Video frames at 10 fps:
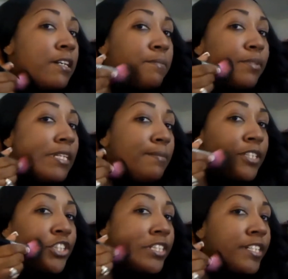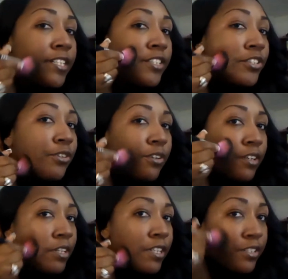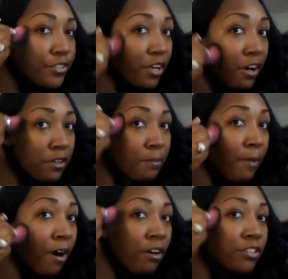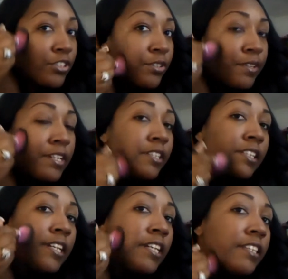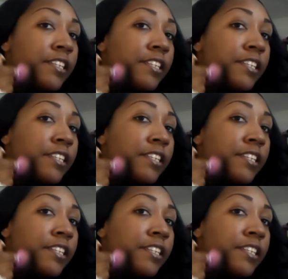blemishes or dark marks or anything,